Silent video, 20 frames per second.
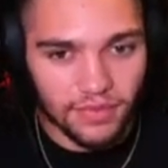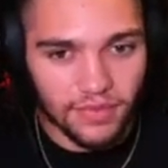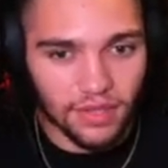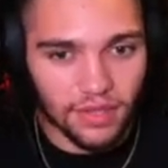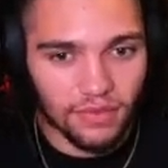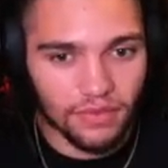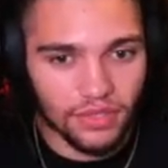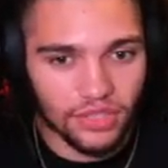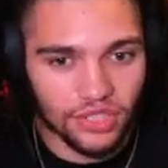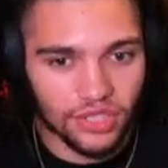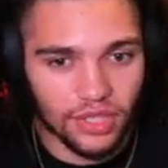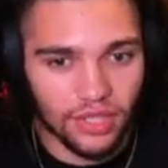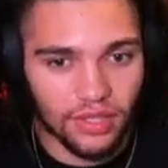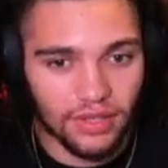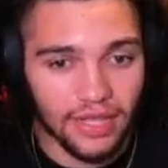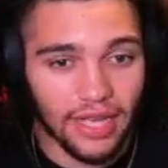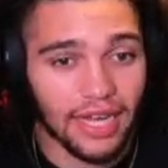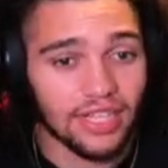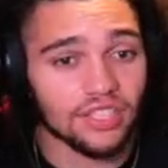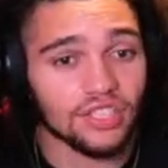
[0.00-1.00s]
for sure.
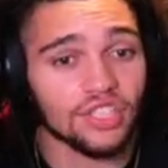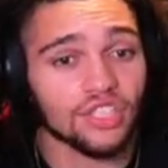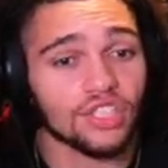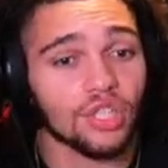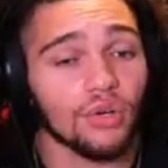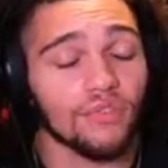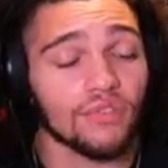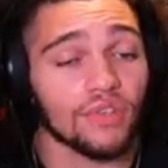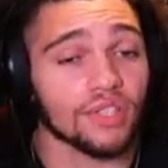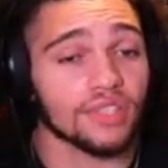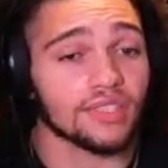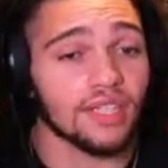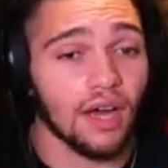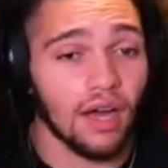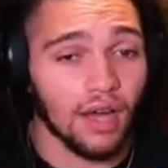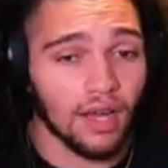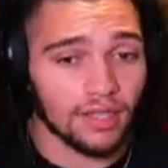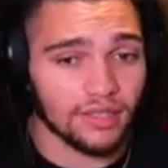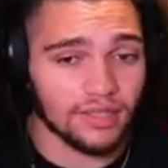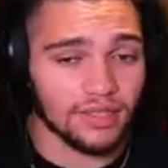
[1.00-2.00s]
They actually just go for a
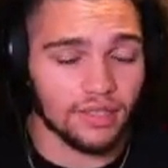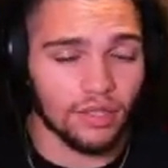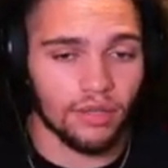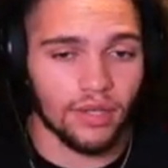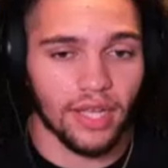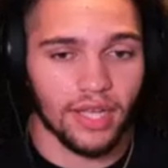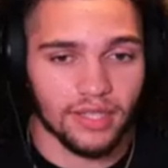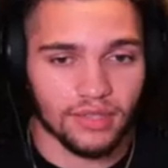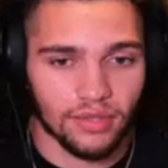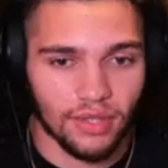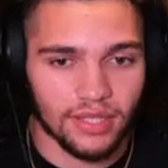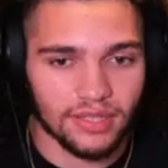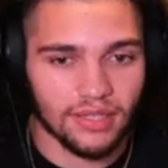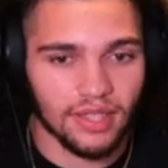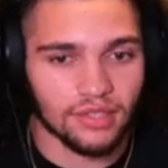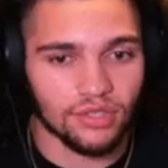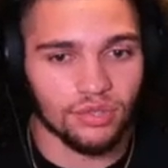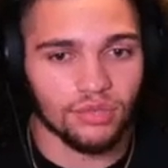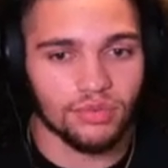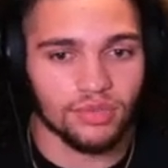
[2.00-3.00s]
Toxic. Okay, so that's
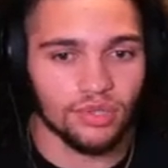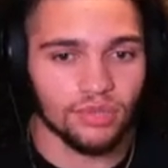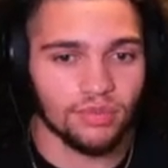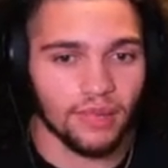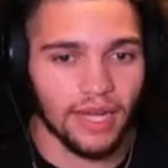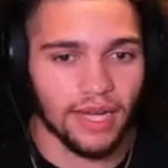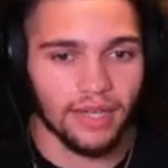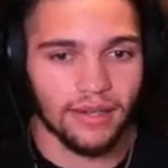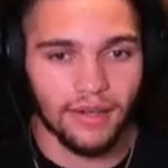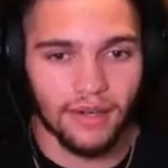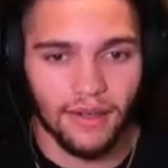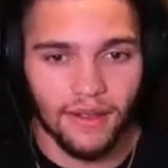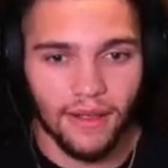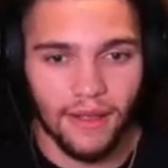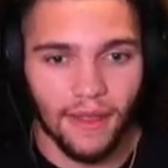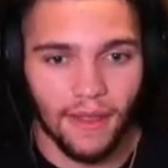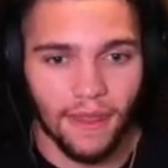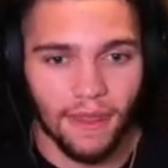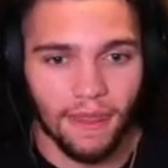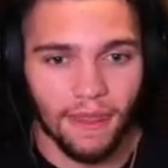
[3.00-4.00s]
not too bad.
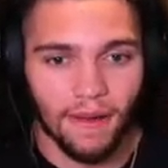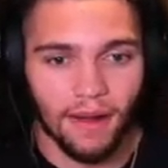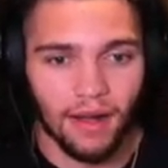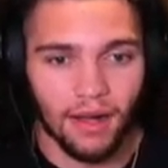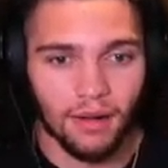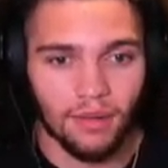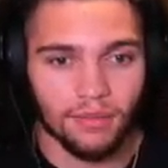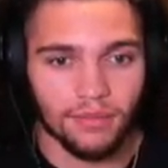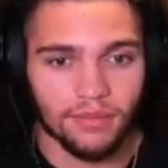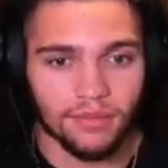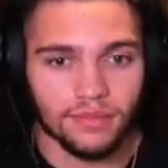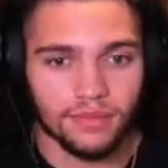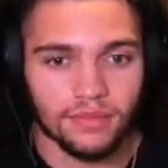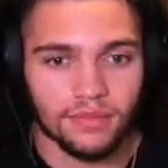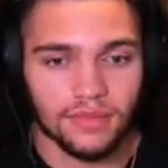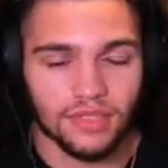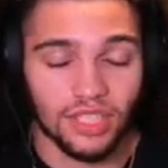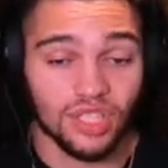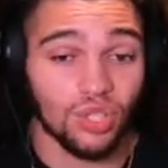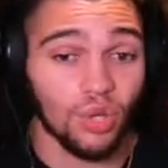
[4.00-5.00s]

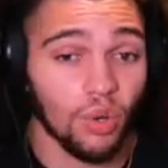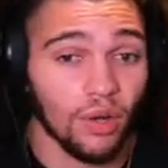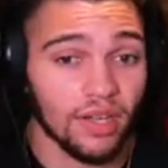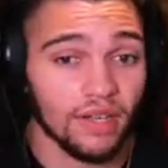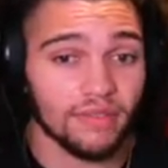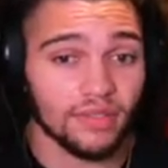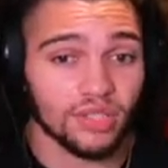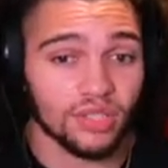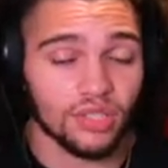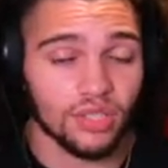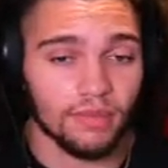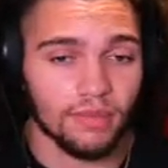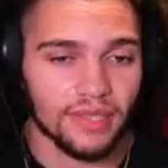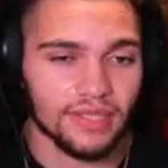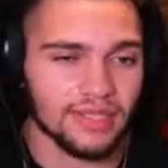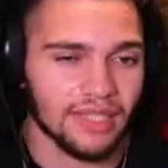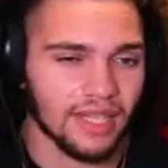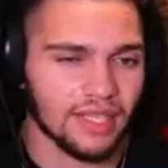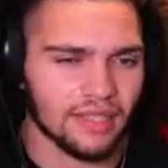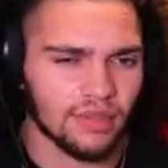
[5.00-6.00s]
It's annoying for sure, but
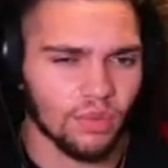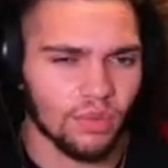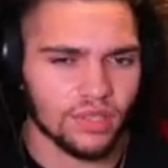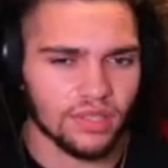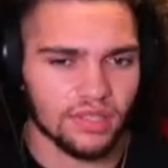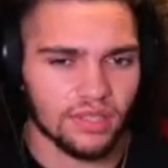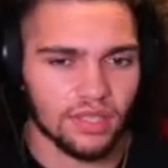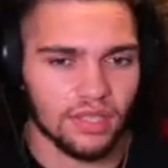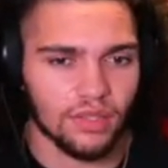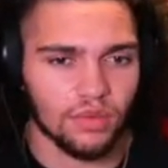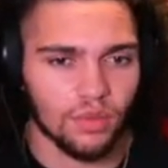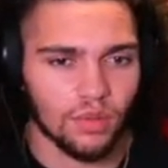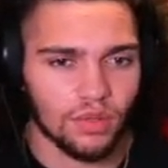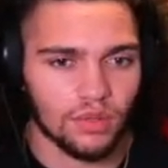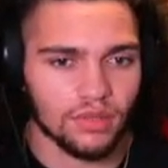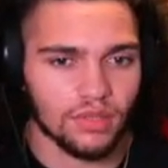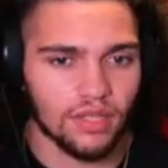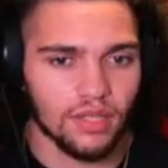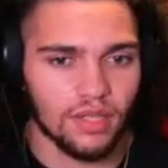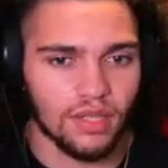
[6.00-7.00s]
it's not the worst thing in the
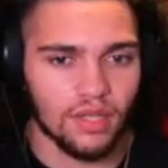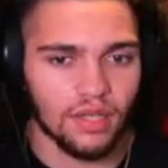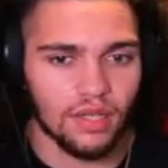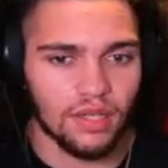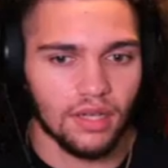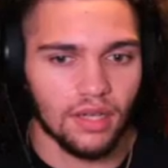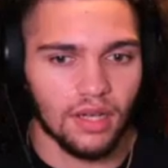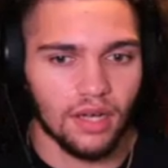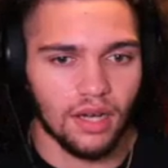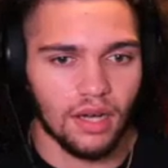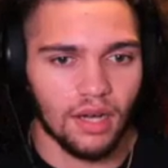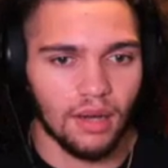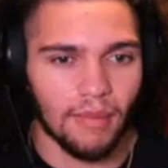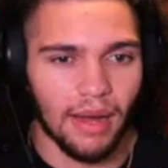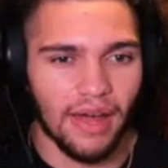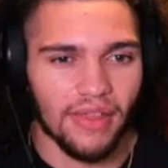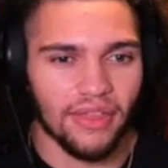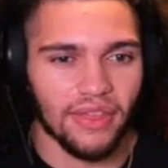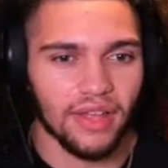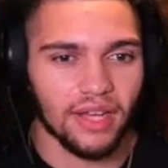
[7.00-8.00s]
world.
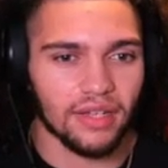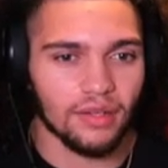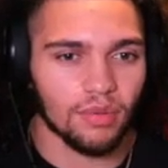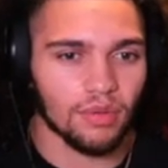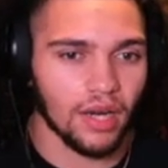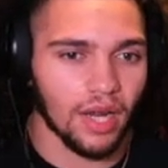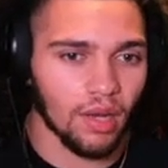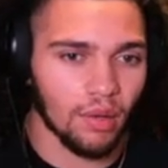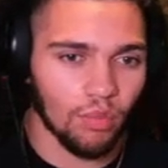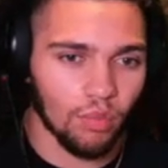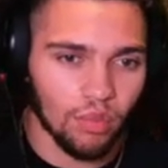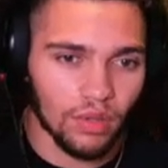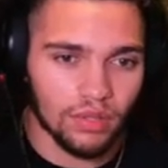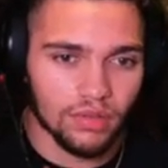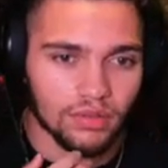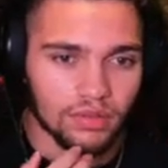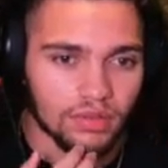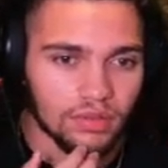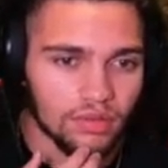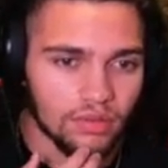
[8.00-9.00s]
I think what I will
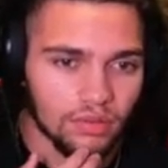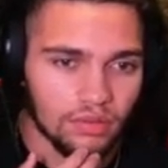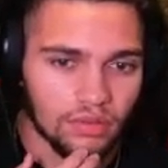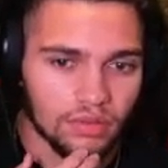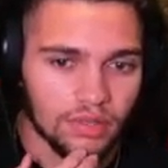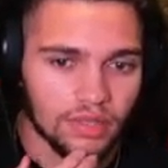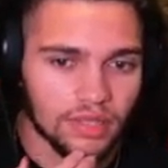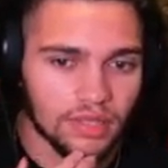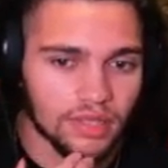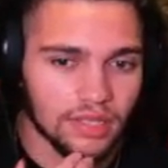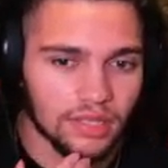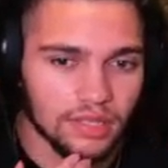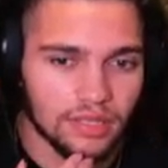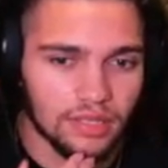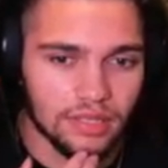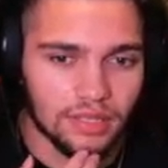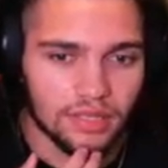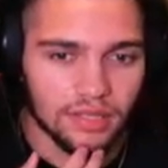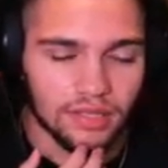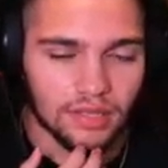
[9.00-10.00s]
do
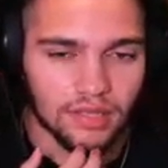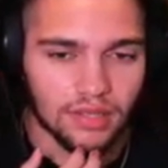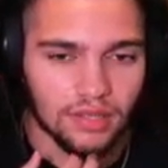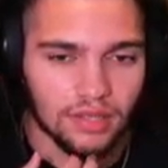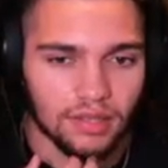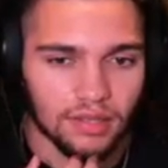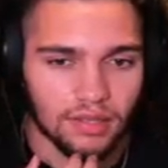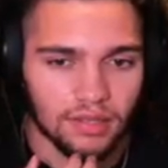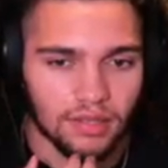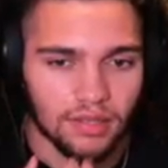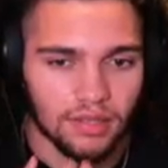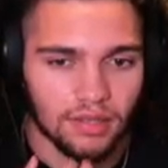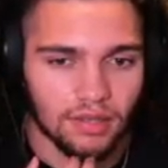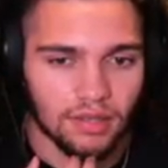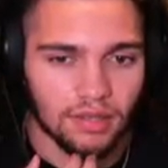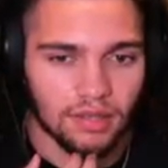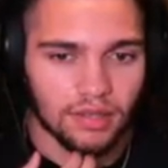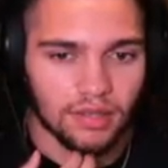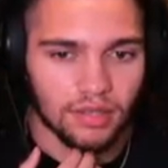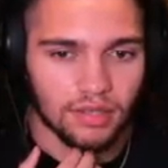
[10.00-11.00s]
is
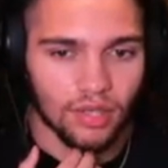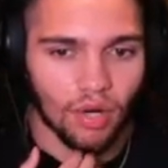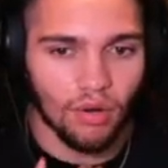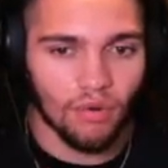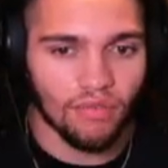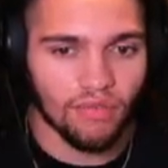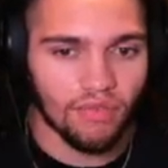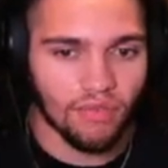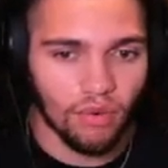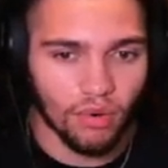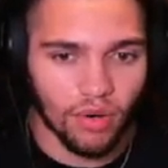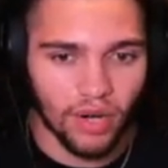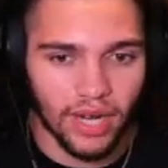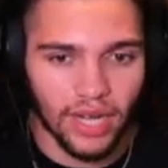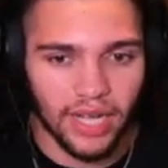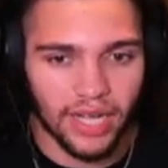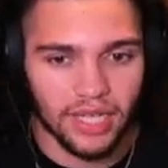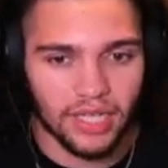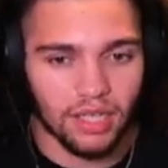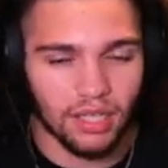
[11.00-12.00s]
go for
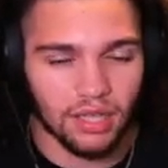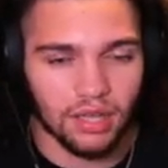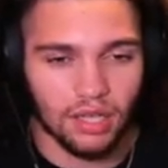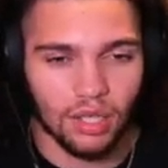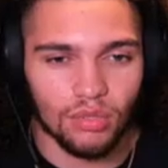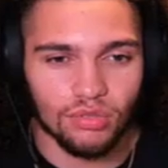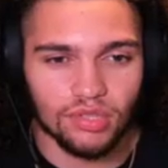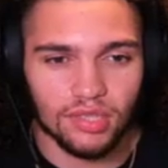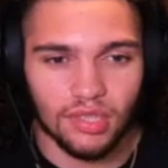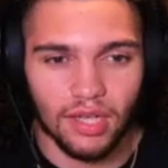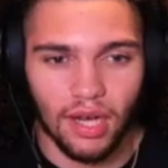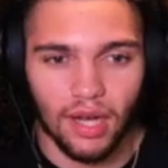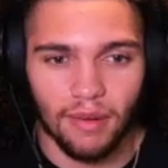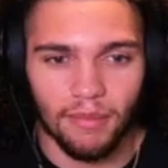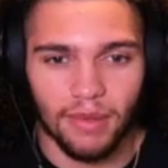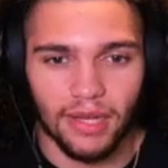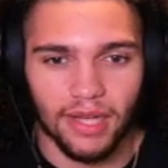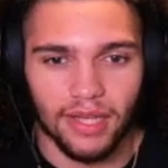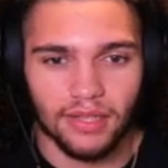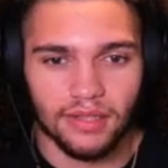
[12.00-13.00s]
a close
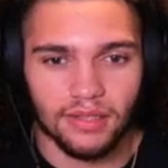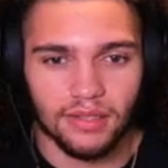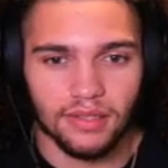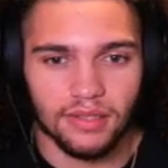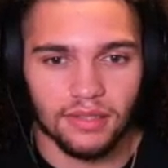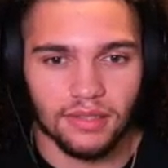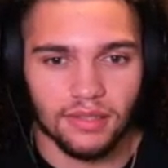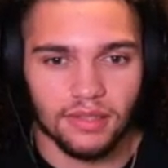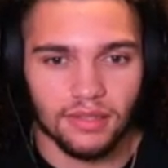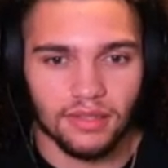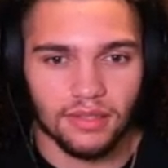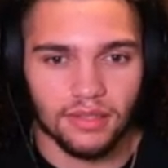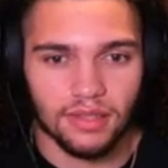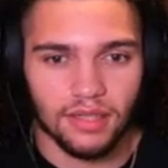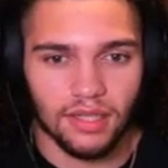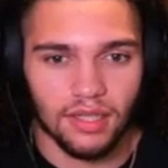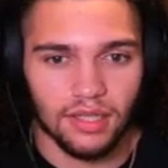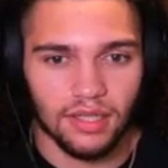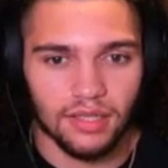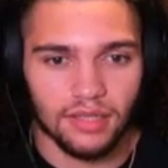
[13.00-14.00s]
combat
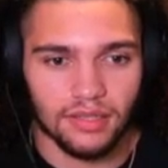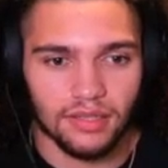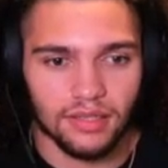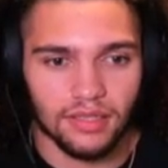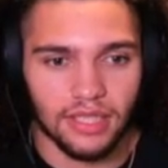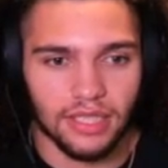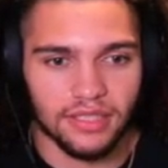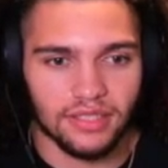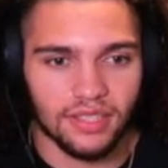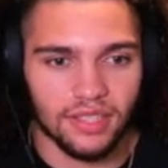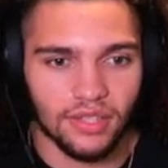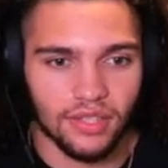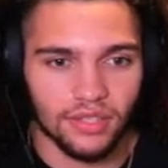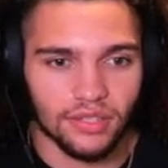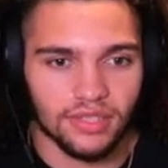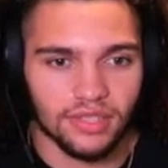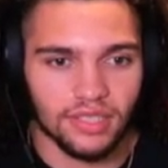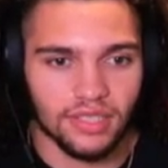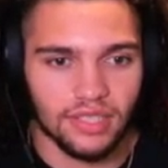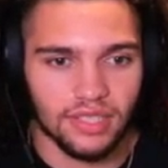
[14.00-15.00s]
because into their
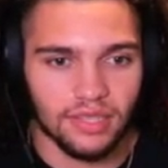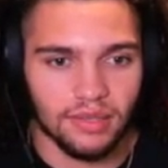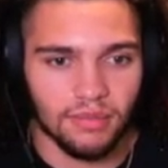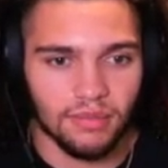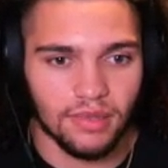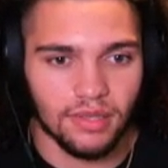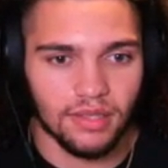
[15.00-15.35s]
team,